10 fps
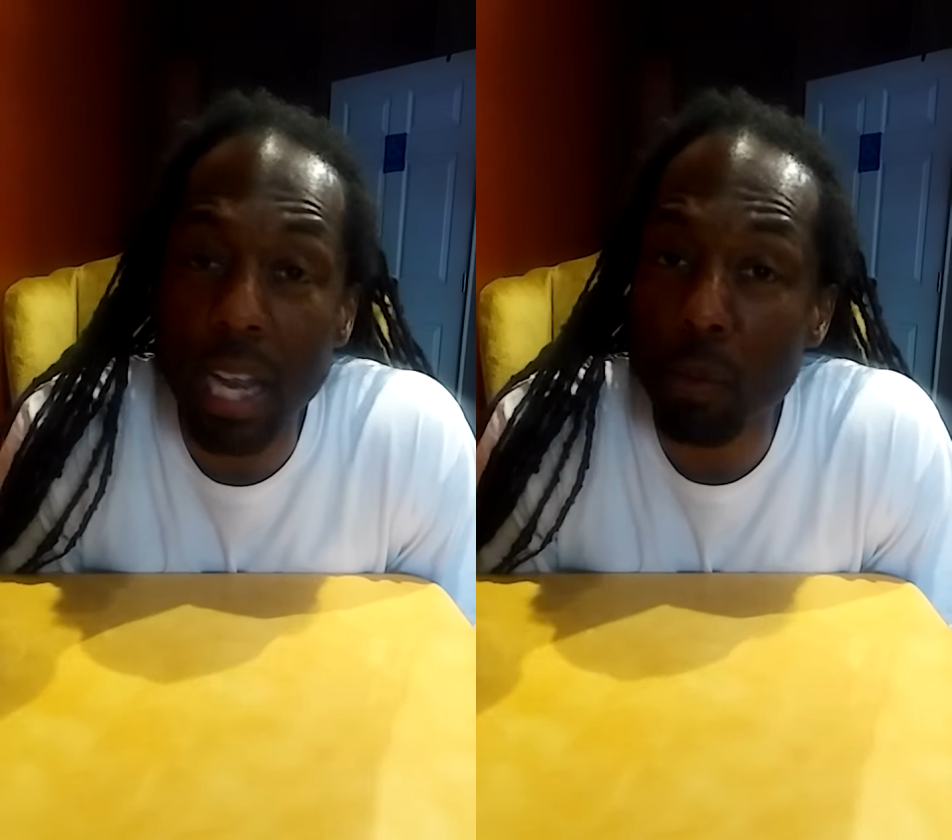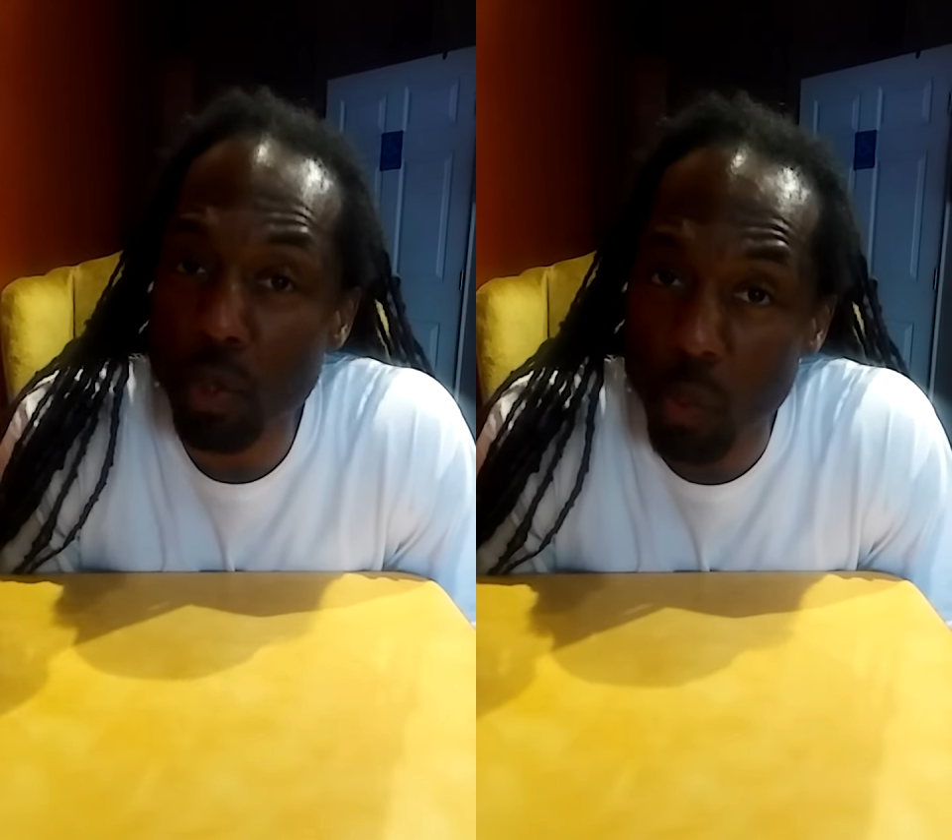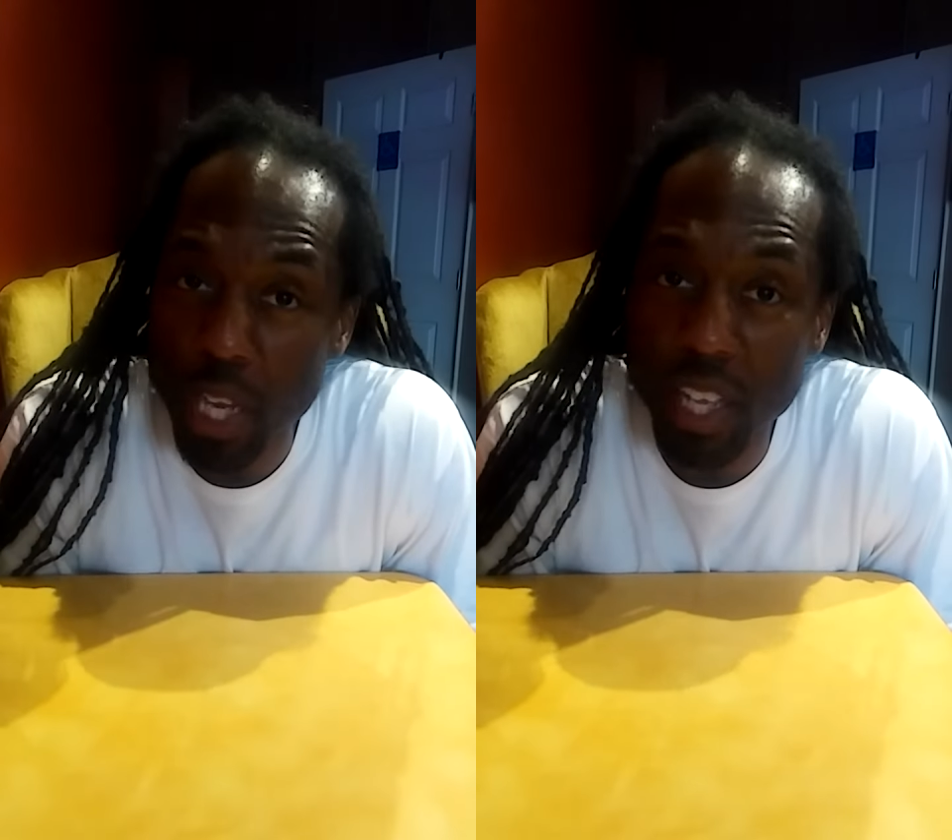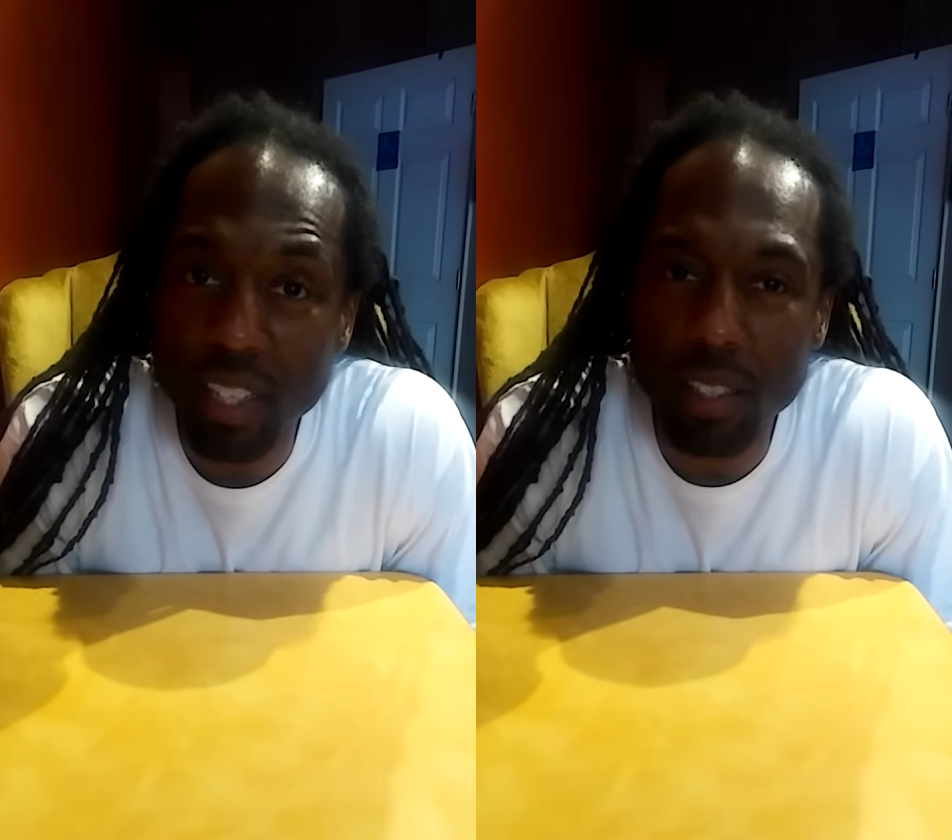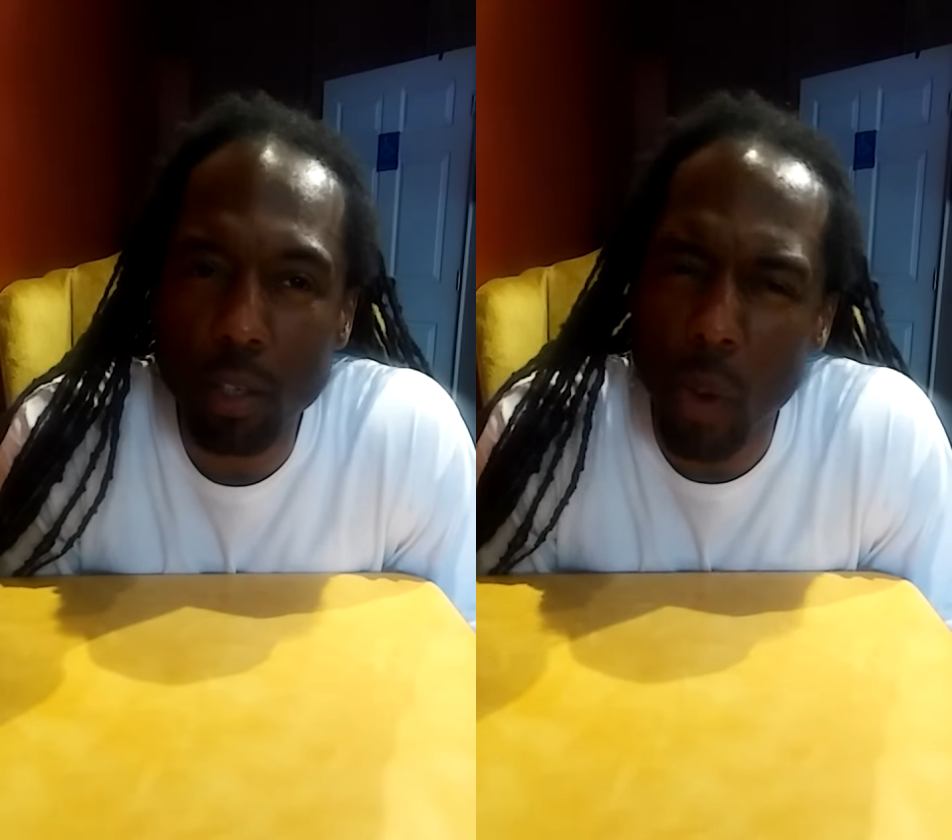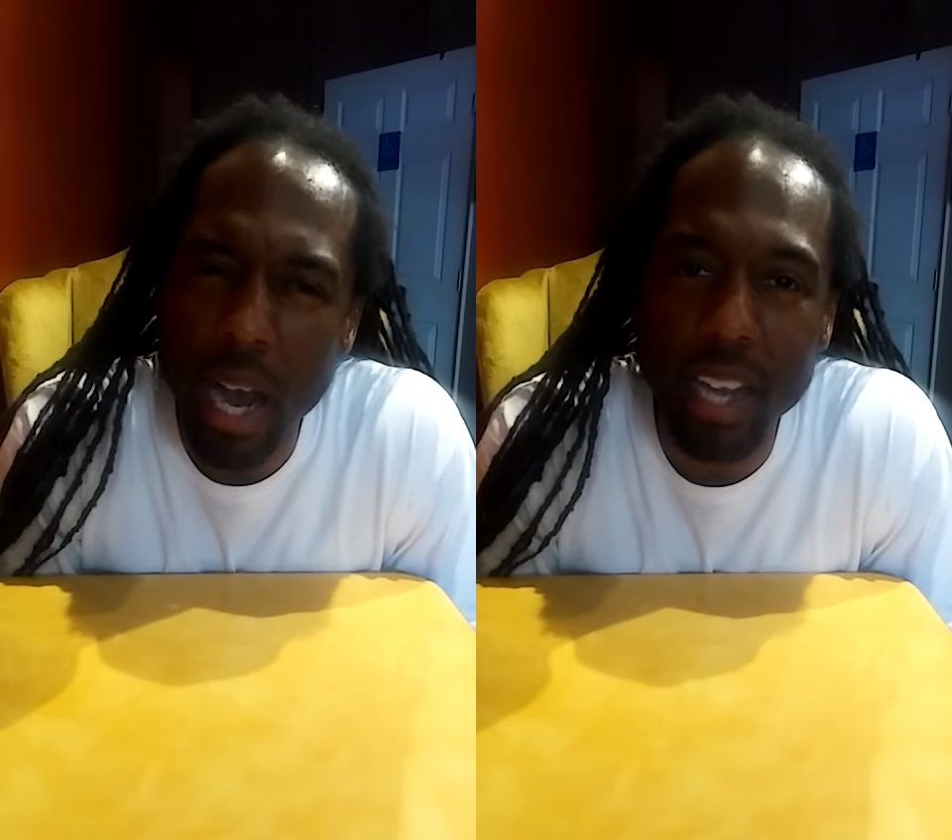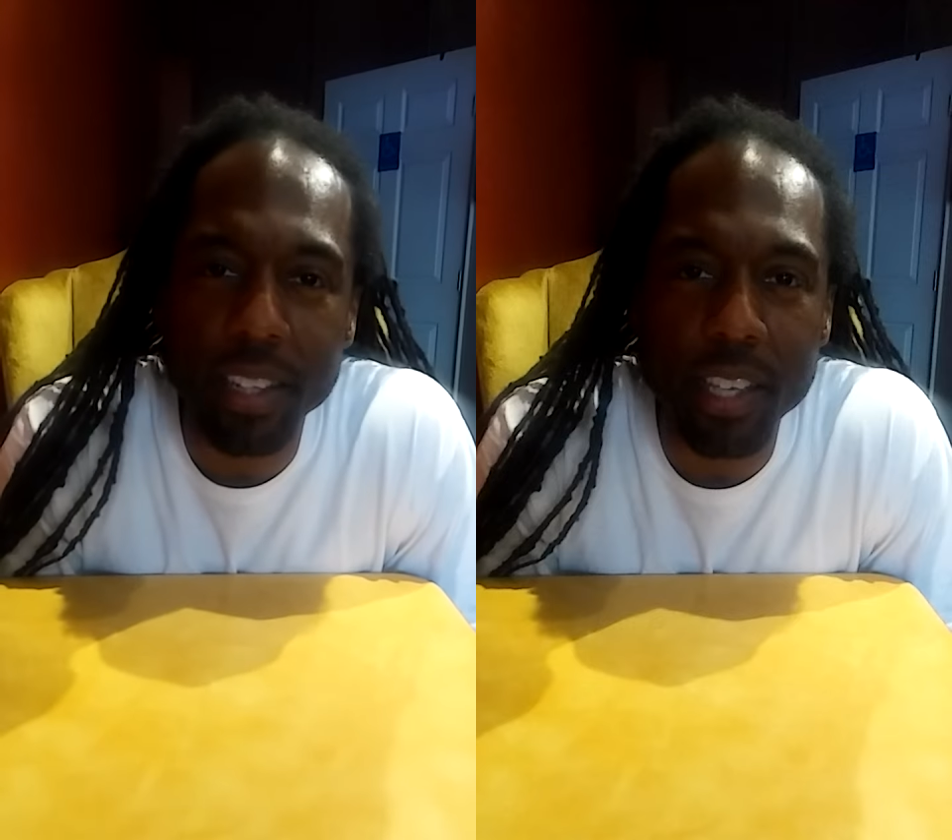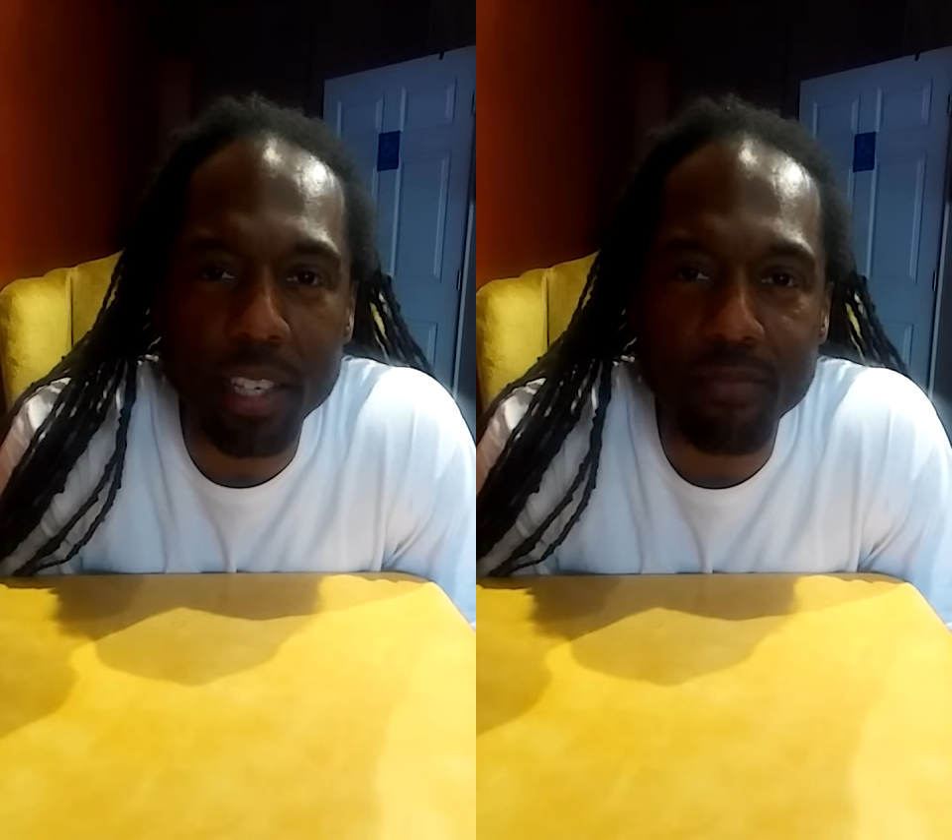I was winning
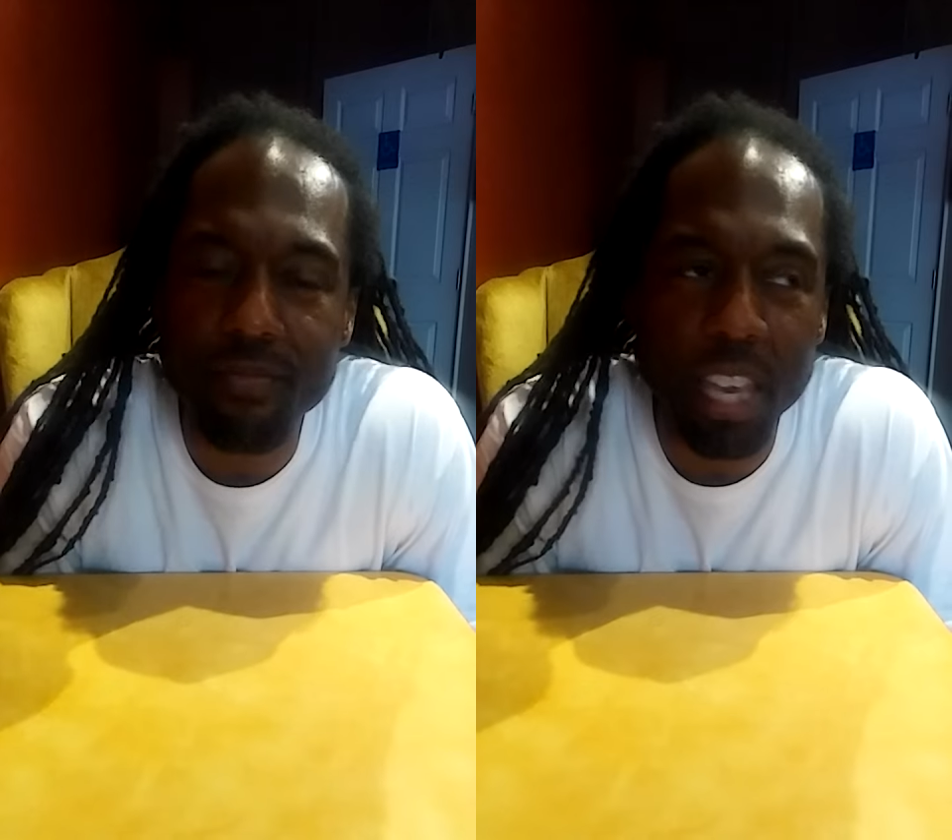quietly,